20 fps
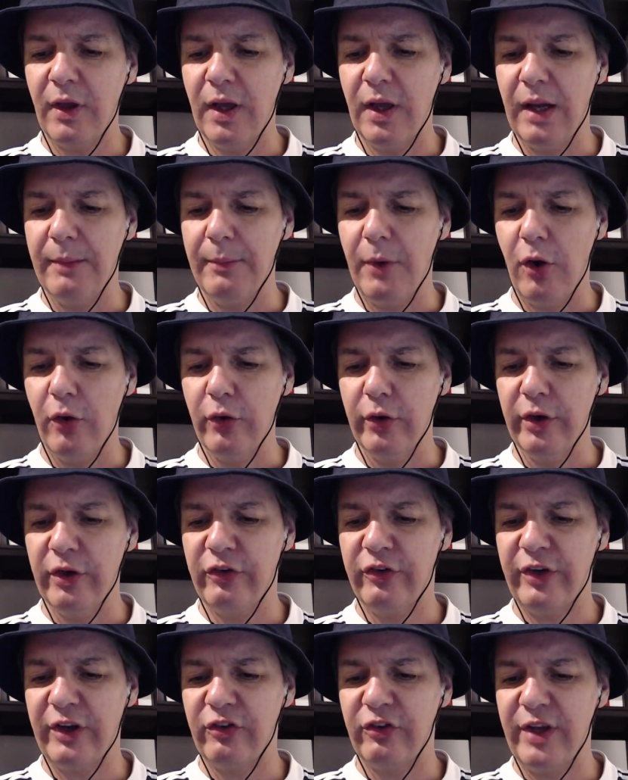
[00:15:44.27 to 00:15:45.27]
on
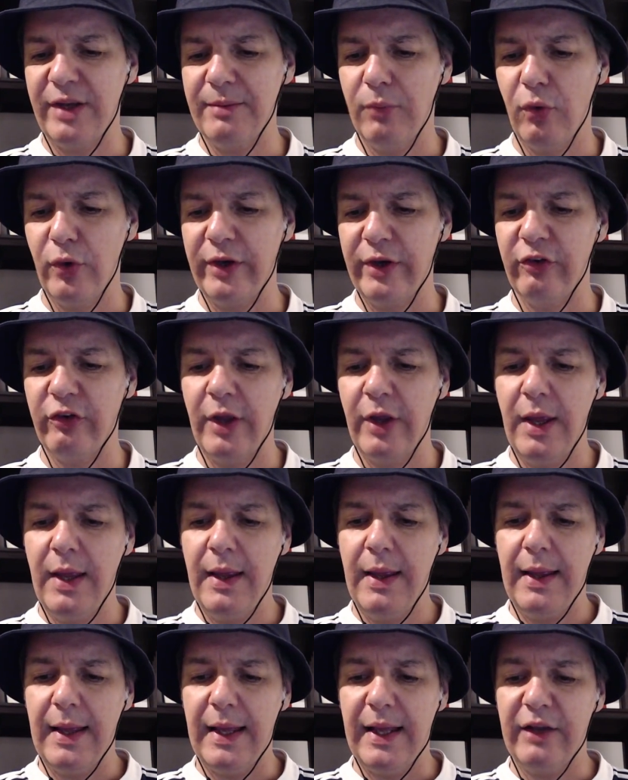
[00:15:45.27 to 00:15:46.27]
16 points,
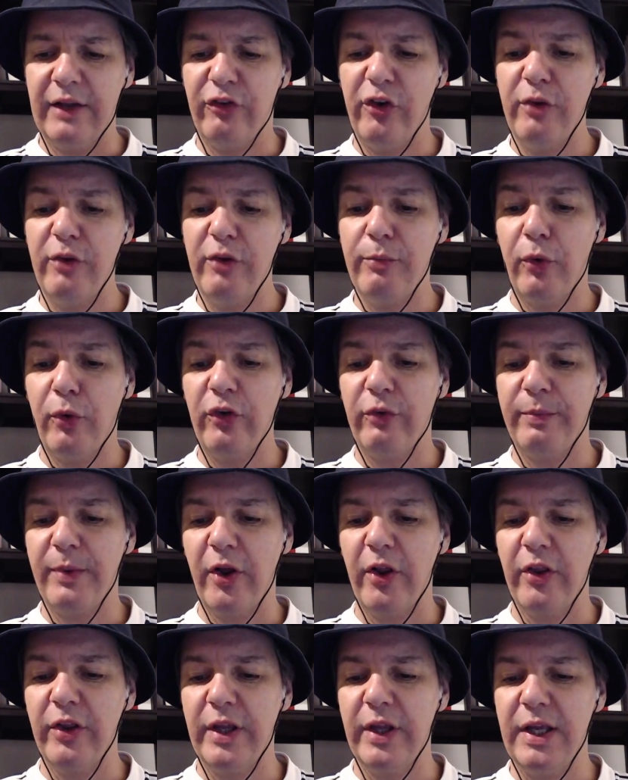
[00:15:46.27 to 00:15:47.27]
2 points
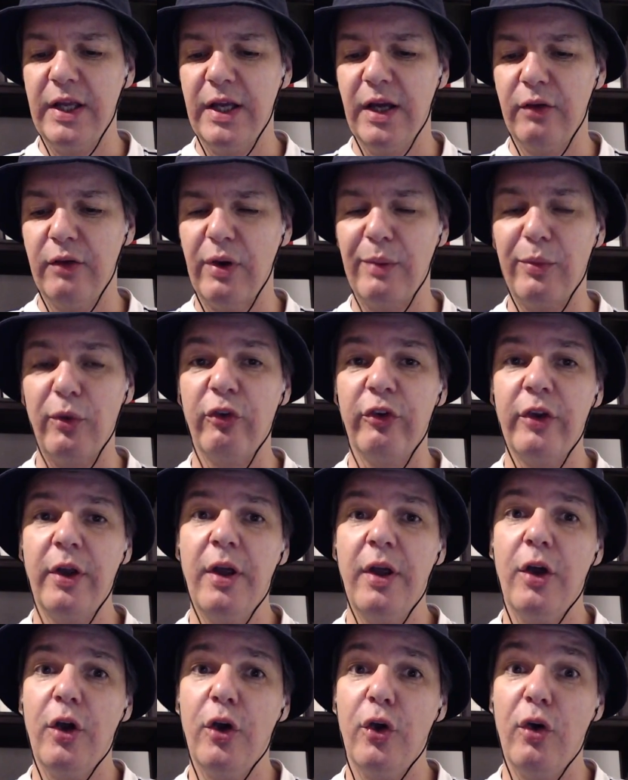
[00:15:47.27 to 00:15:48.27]
behind the Rebels,
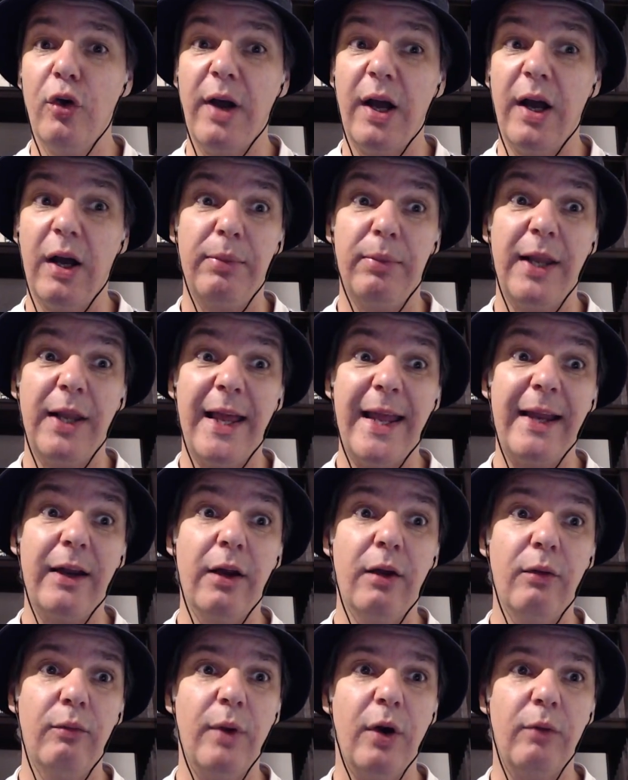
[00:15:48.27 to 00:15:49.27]
who are playing
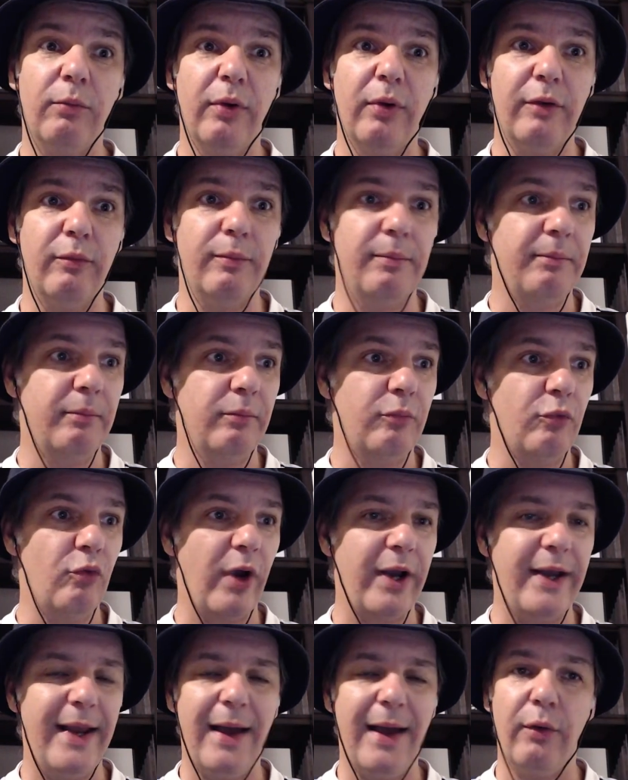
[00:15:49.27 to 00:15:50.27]

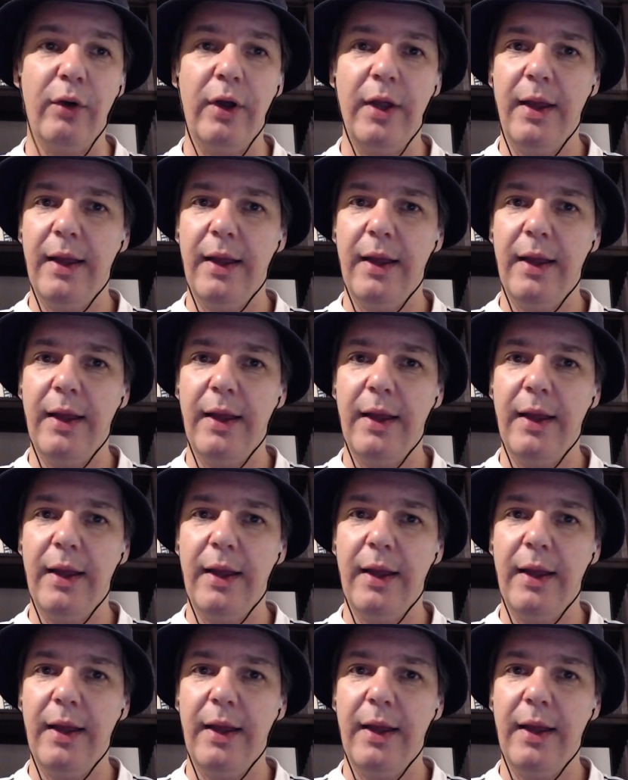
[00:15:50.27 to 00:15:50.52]
right now,